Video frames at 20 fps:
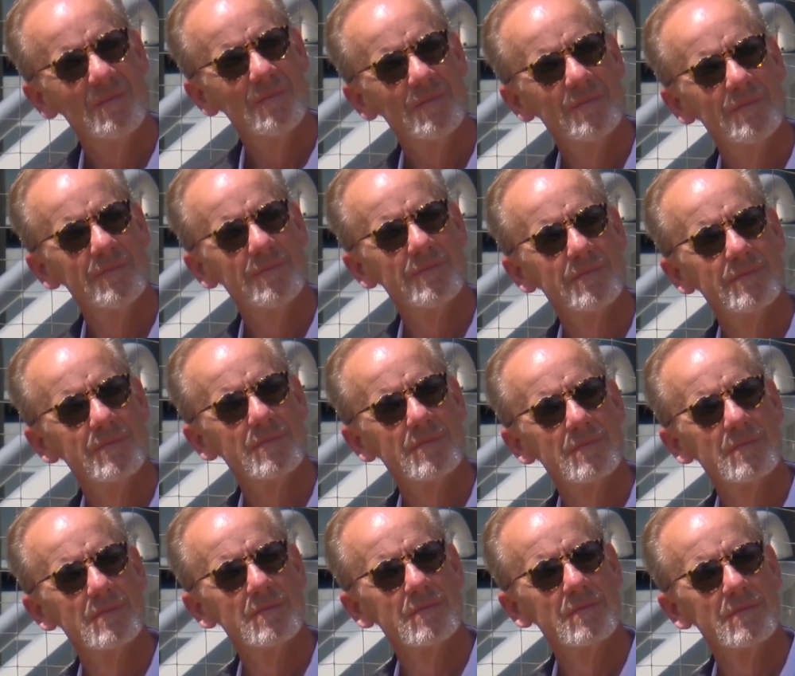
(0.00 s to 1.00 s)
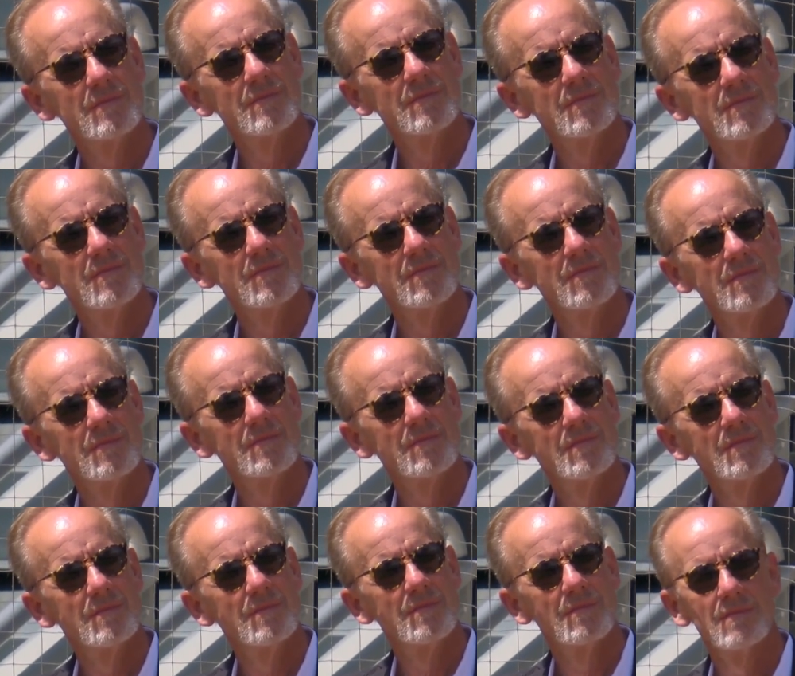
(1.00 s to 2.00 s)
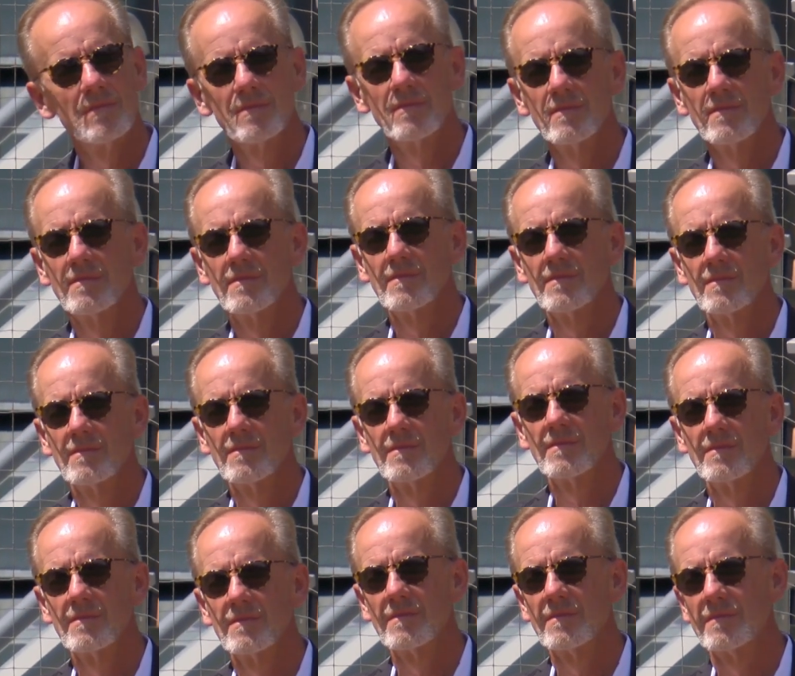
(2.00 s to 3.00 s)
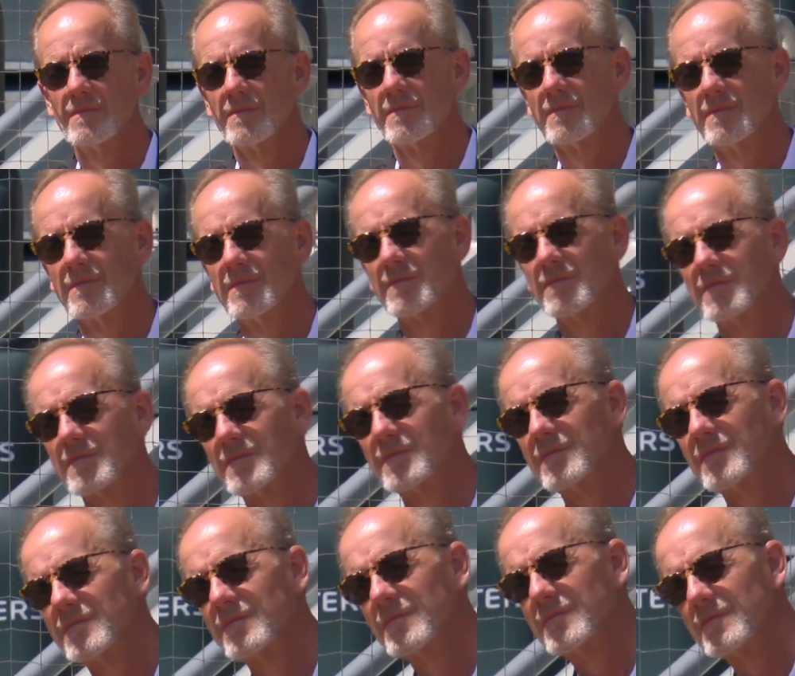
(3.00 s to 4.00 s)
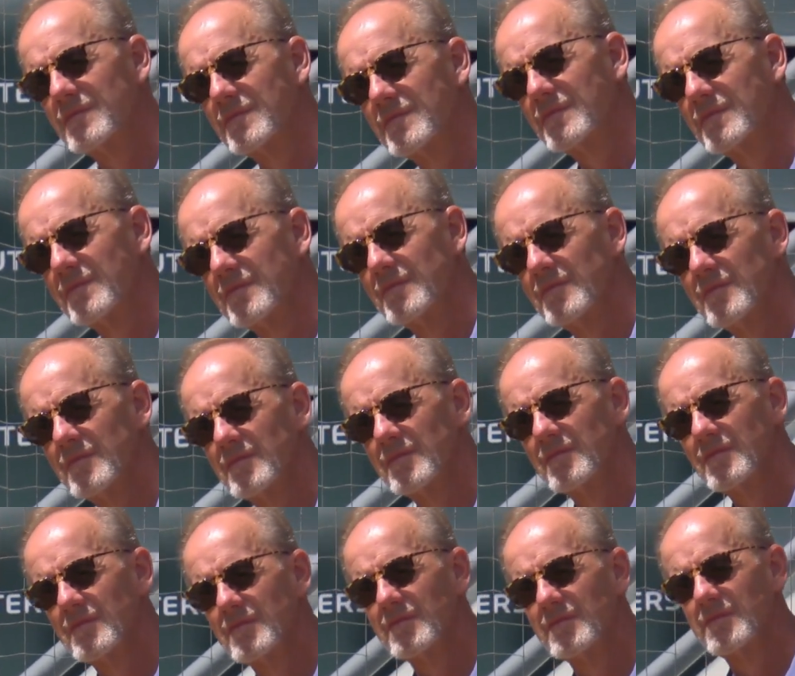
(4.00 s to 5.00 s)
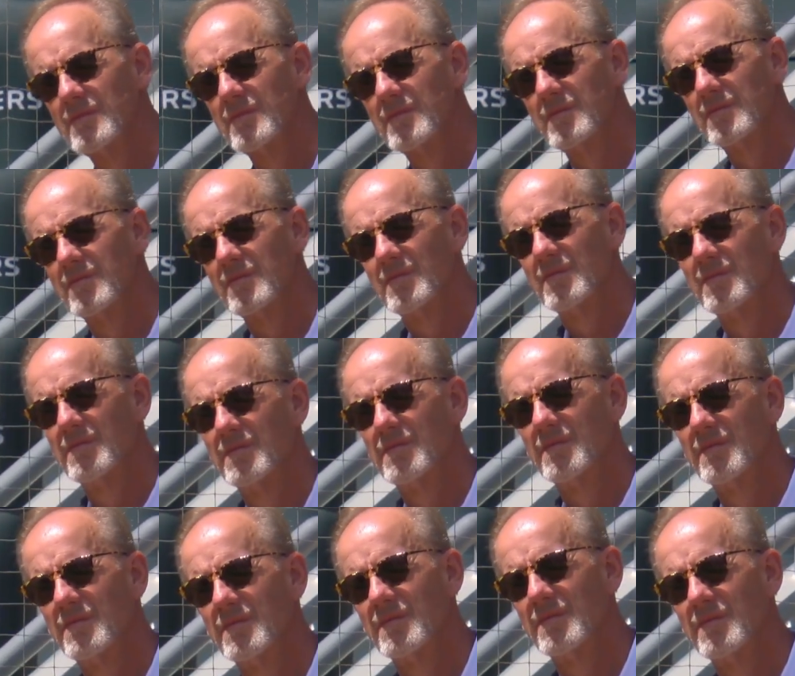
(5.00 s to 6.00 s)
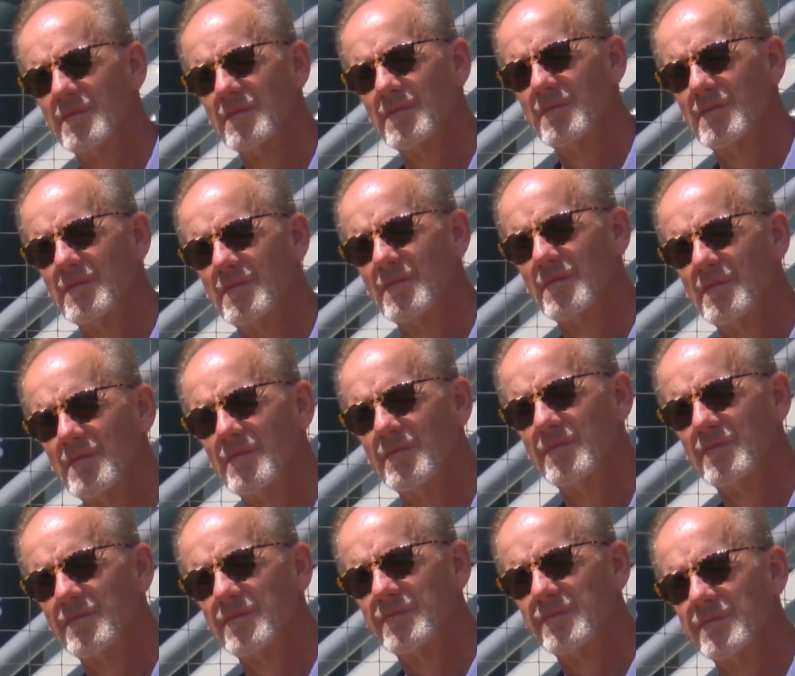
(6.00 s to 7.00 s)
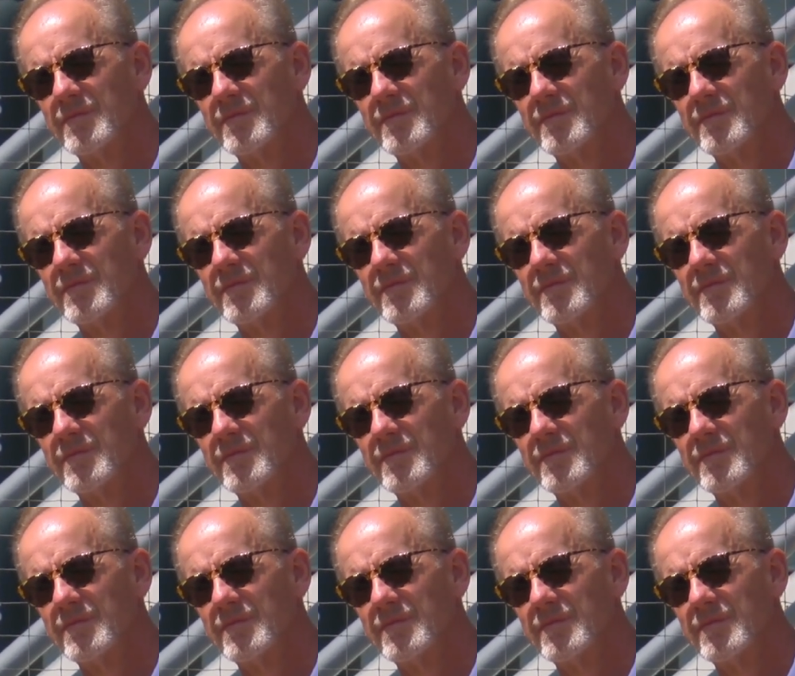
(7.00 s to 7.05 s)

to do with making it nice. I recall one day when we went to